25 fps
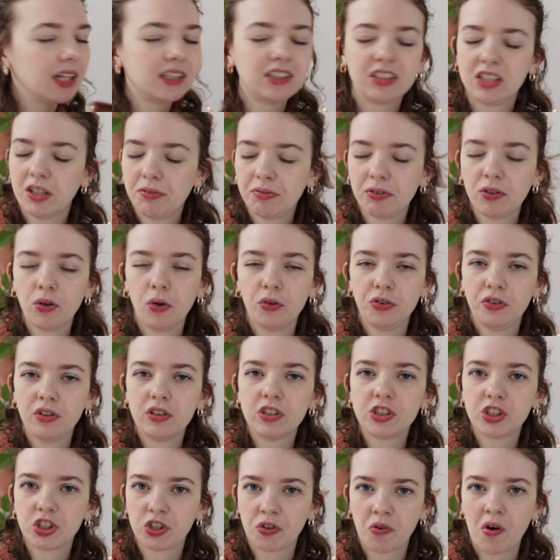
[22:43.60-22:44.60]
difficult to
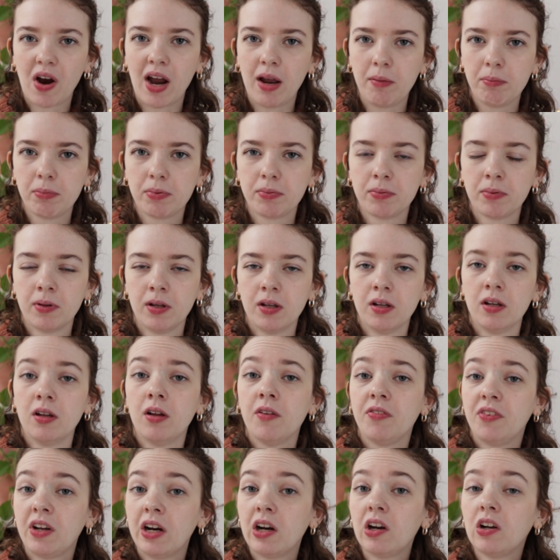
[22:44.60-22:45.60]
describe.
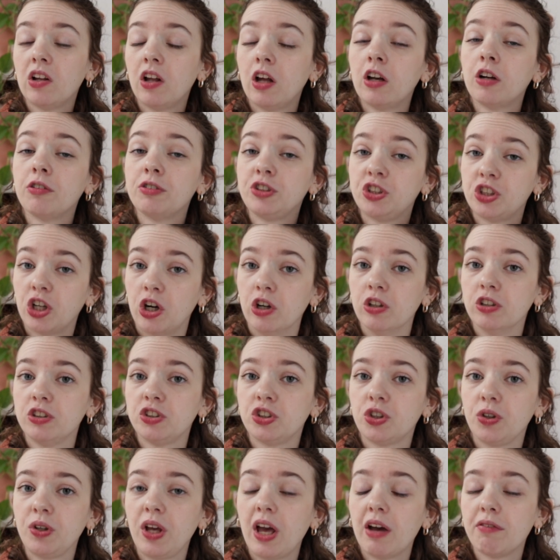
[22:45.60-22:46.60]
There are a lot of charts,
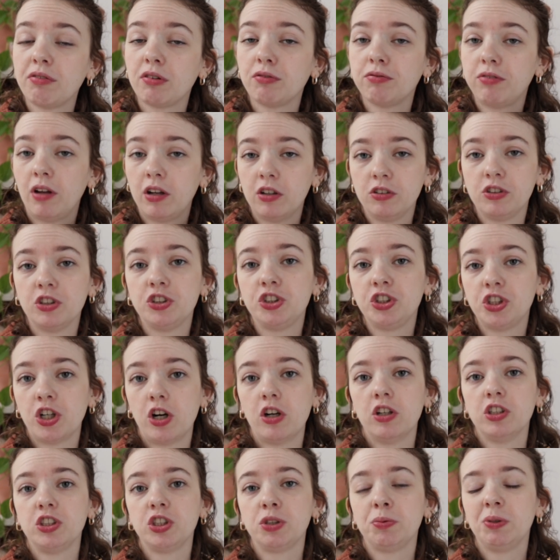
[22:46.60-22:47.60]
so you have to follow the
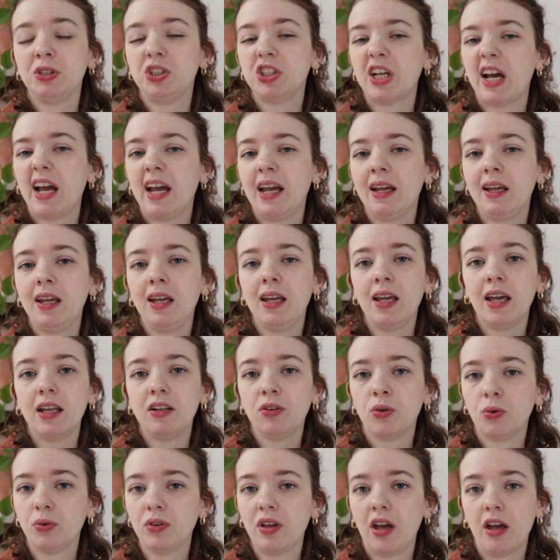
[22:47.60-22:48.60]
charts, which I
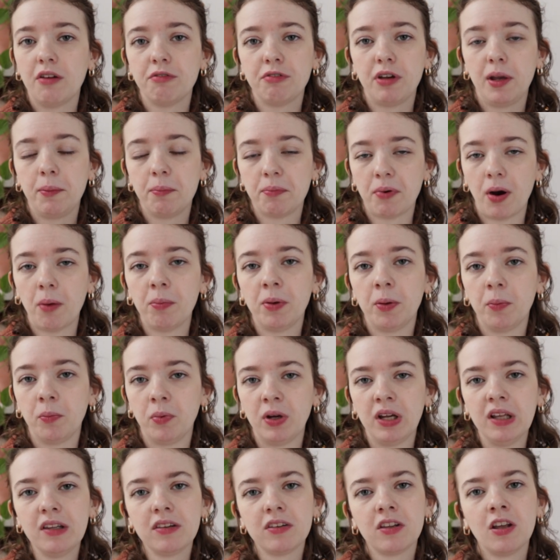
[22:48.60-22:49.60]
don't have a problem
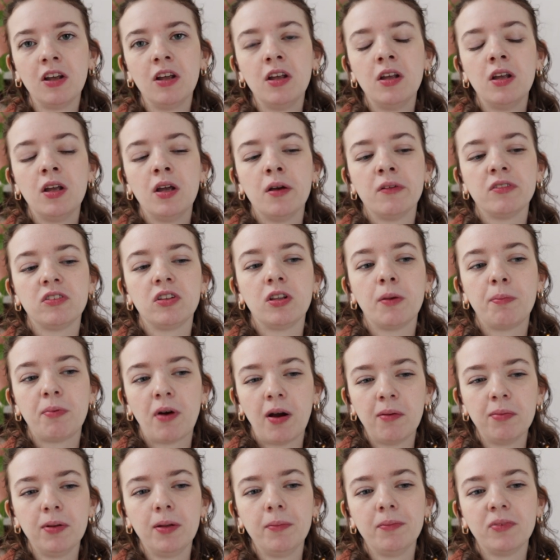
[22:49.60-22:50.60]
with. The
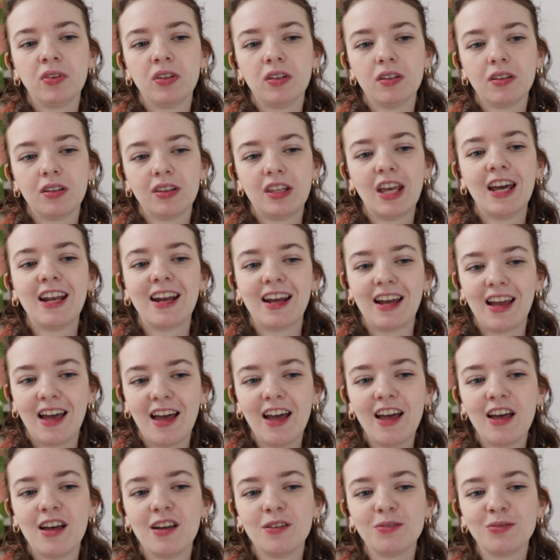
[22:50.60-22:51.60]
problem that I
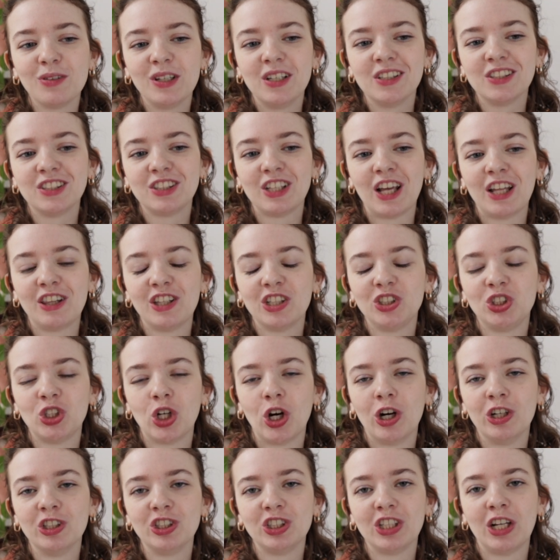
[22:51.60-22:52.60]
have is that the
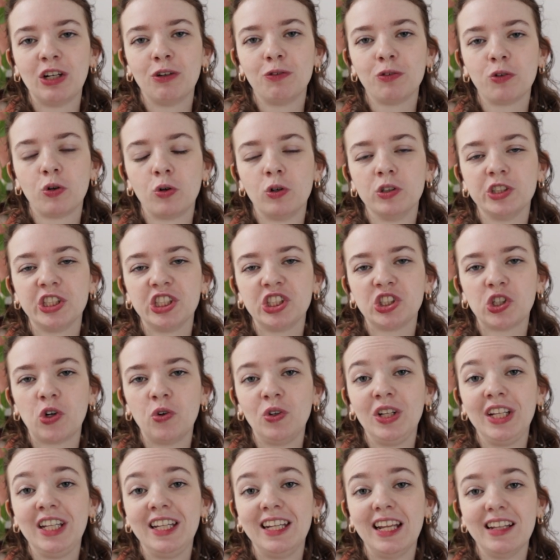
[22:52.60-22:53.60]
charts then of course is
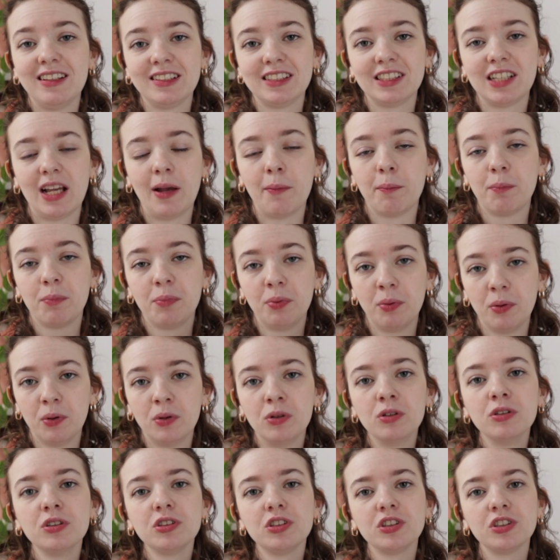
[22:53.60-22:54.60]
only knits and
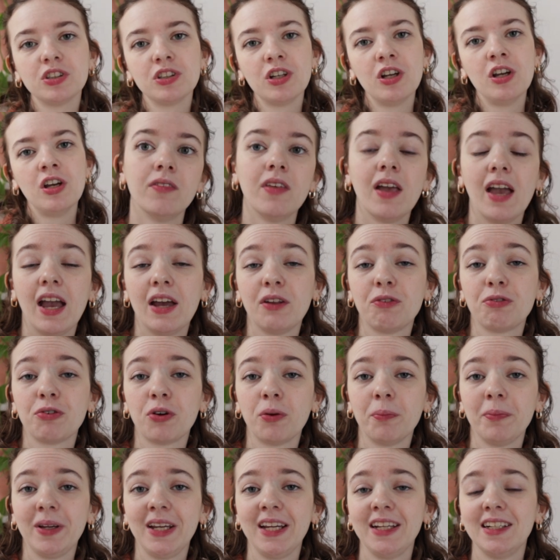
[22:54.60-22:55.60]
purls. And for
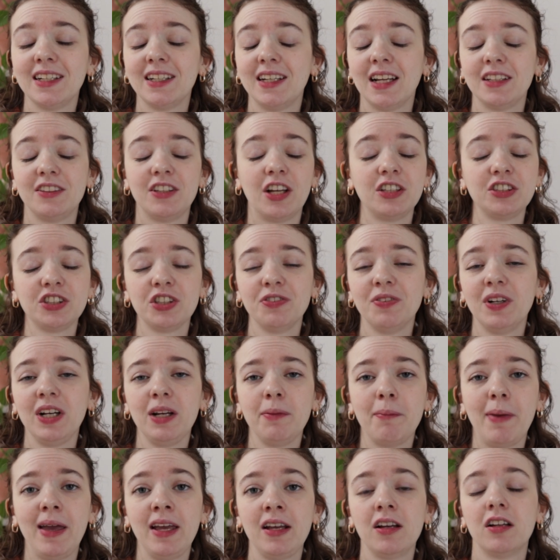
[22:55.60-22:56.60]
me that doesn't really
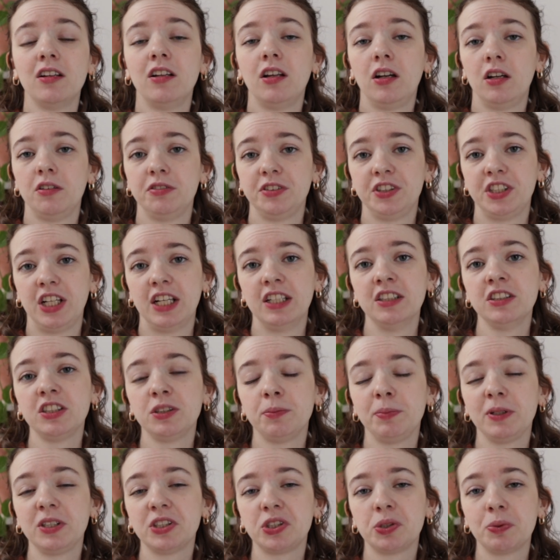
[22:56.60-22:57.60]
make a lot of sense
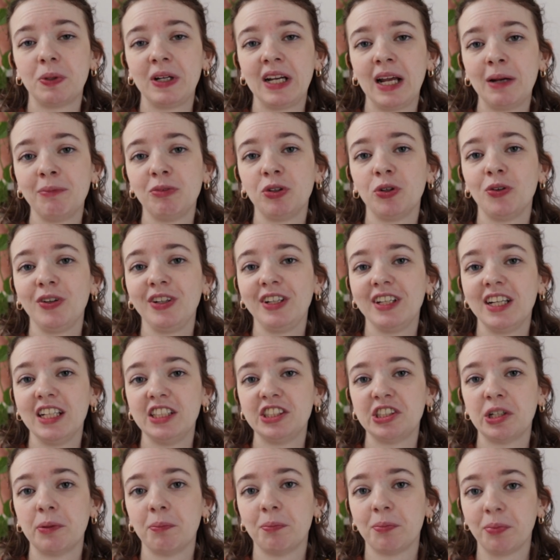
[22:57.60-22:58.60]
because when I'm doing
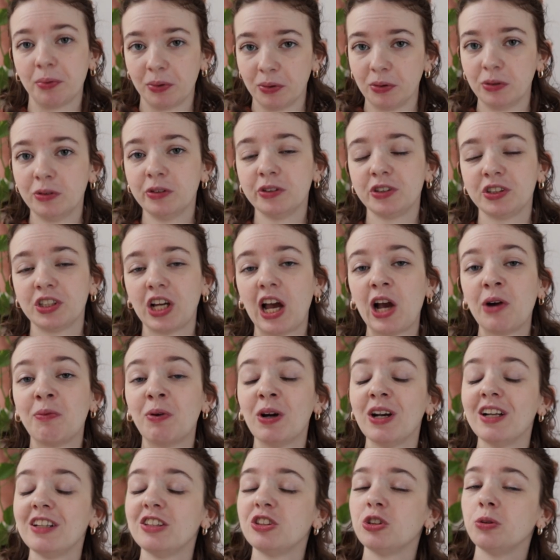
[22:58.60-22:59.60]
knits and purls, I
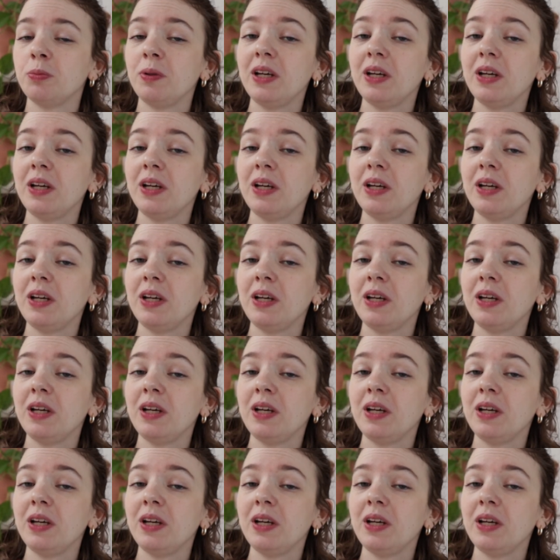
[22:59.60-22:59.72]
want it to